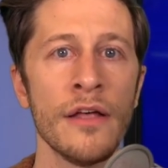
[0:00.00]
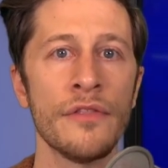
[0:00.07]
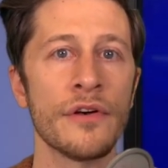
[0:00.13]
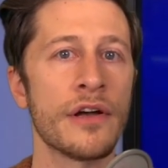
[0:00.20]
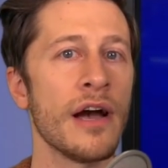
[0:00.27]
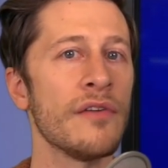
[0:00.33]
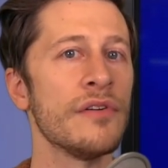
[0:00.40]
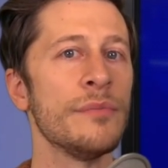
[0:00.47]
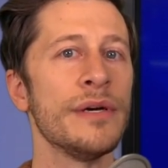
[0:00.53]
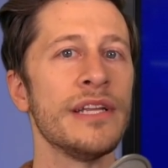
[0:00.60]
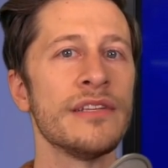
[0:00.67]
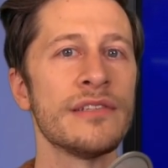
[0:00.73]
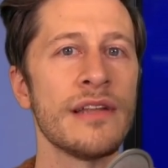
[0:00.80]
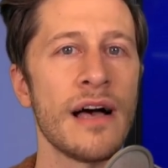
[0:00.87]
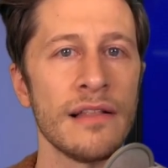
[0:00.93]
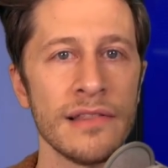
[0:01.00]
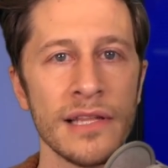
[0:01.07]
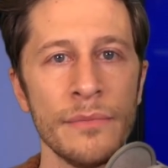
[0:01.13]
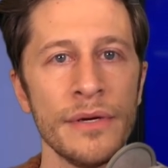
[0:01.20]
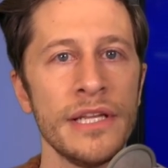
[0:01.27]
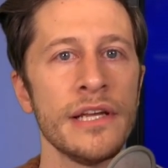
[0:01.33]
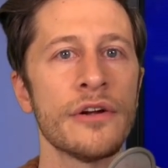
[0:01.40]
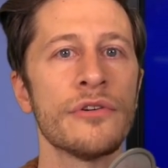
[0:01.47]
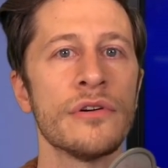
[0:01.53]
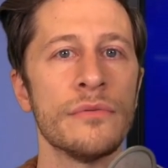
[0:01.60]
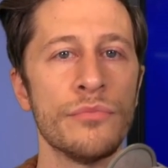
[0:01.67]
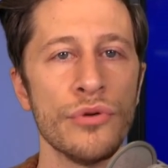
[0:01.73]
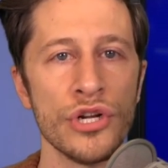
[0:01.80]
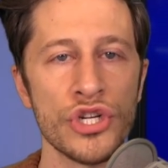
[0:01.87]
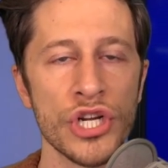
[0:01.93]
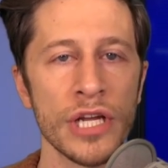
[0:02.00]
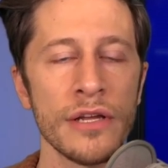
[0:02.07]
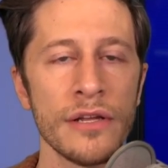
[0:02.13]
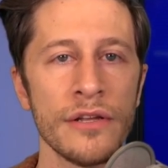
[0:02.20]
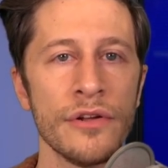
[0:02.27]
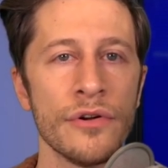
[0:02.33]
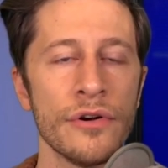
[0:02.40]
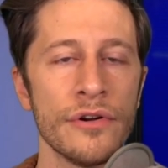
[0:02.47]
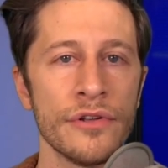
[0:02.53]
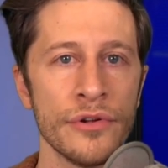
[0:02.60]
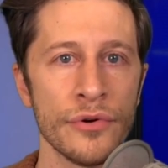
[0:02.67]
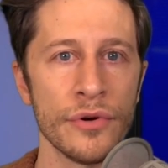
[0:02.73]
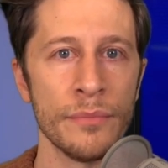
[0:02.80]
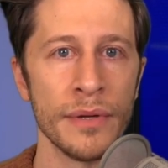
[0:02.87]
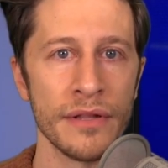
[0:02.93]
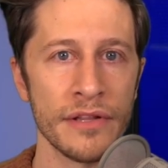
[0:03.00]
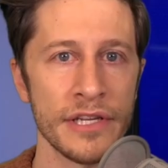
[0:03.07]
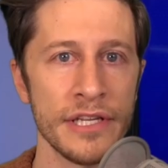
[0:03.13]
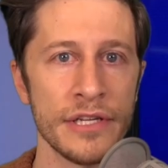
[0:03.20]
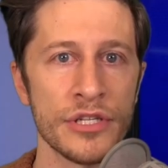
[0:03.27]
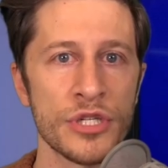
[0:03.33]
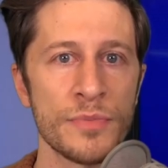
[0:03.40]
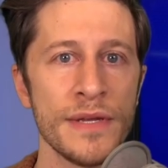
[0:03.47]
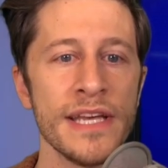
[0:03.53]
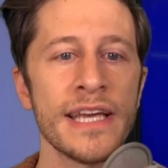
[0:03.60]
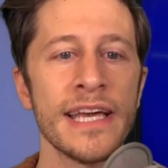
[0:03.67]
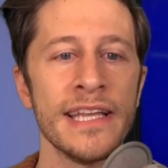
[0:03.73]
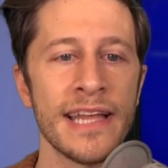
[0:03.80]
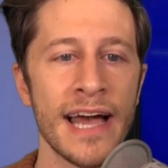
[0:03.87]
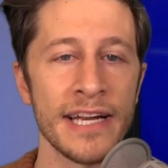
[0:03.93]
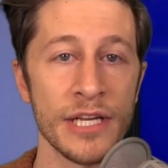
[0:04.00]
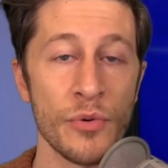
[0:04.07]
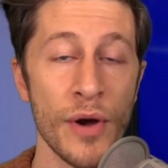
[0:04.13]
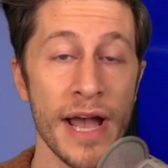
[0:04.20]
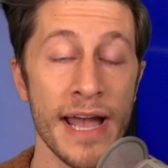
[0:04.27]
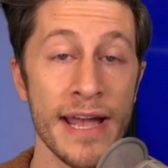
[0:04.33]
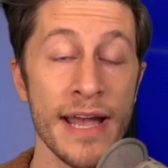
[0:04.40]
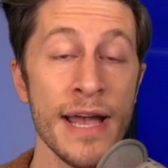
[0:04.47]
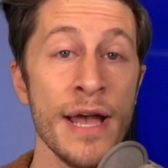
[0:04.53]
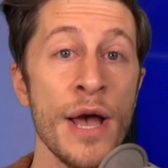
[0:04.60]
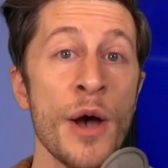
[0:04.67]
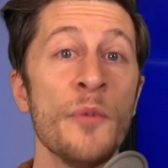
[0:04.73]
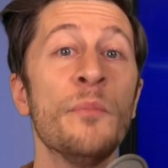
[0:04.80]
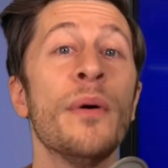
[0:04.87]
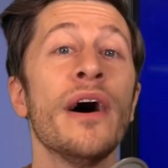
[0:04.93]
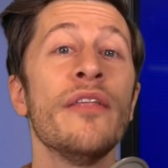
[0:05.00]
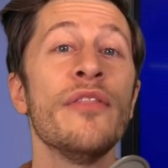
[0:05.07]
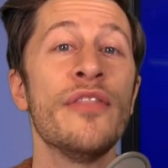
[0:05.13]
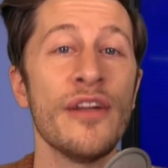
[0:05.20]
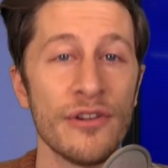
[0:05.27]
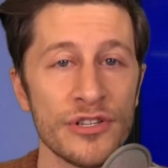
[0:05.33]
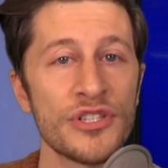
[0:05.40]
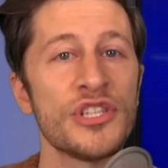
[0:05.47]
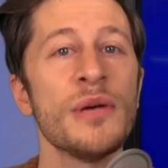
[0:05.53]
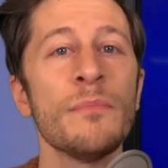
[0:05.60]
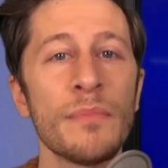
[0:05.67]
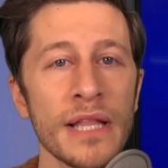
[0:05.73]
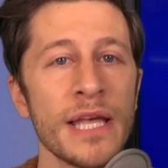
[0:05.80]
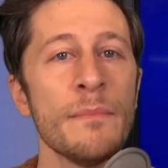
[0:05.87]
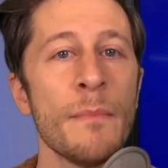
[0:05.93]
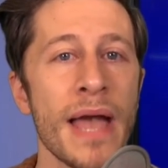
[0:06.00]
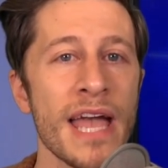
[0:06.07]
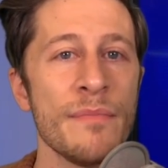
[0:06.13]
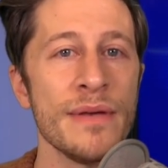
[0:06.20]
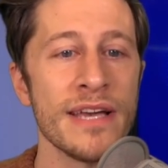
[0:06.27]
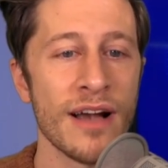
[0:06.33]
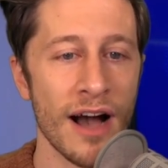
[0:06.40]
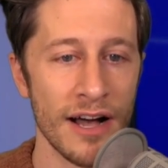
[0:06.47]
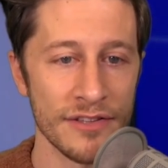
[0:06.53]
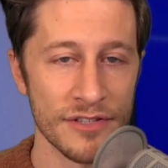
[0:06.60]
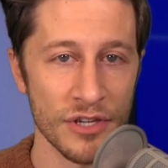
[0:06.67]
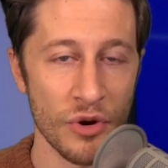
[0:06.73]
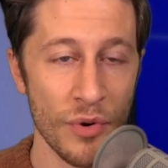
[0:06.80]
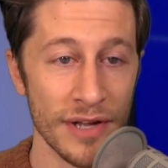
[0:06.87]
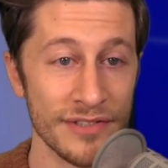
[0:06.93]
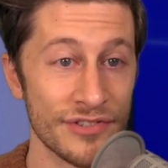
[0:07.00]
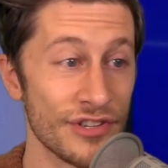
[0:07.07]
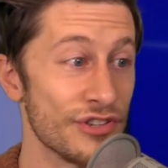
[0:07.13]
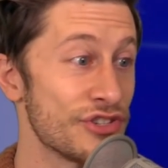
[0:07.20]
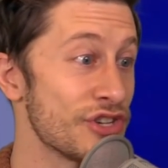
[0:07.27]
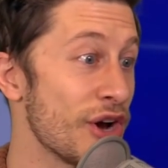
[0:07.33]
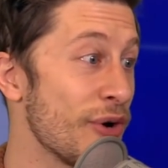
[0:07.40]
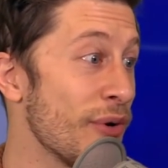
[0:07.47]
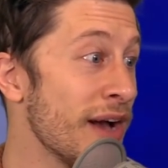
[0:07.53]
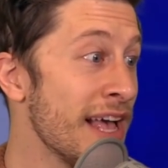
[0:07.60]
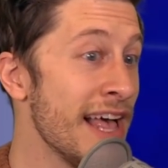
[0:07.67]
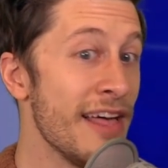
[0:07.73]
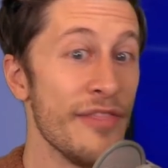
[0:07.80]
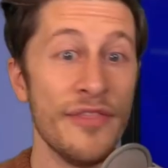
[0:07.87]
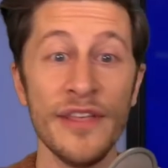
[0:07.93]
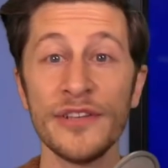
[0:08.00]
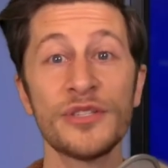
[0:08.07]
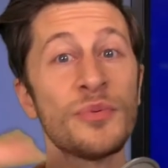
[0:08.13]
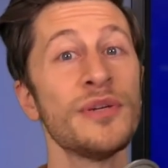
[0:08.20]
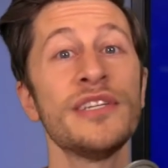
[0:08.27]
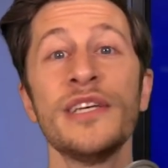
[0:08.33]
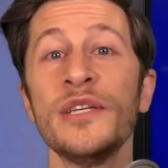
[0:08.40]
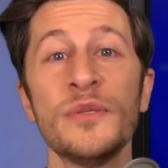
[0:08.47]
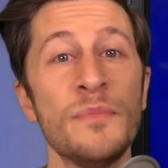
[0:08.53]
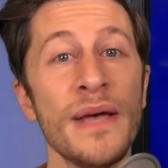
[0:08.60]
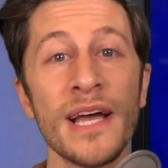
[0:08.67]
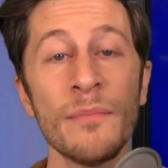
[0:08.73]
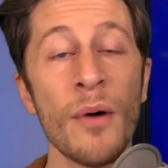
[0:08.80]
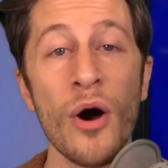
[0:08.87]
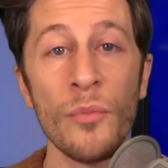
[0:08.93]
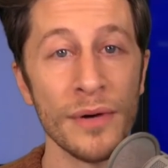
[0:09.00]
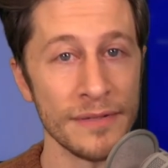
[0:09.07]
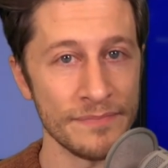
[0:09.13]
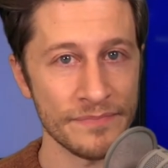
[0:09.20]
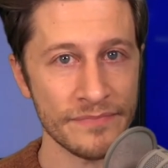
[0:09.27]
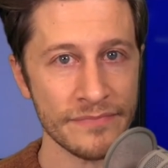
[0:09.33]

The government is not limiting or abridging your, your ability to speak in any way, but there simply may be consequences. So, this was his big moment.